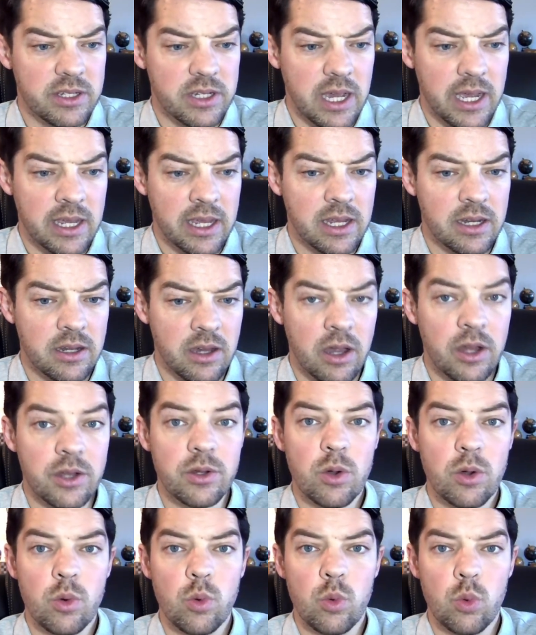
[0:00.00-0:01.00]
I cannot
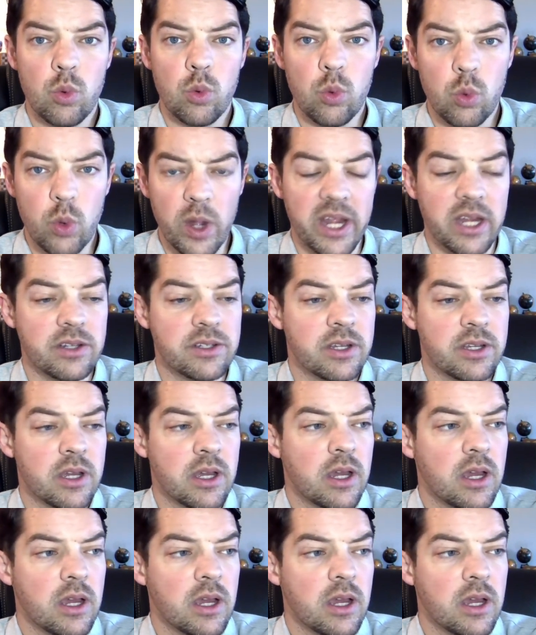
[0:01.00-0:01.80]
wait.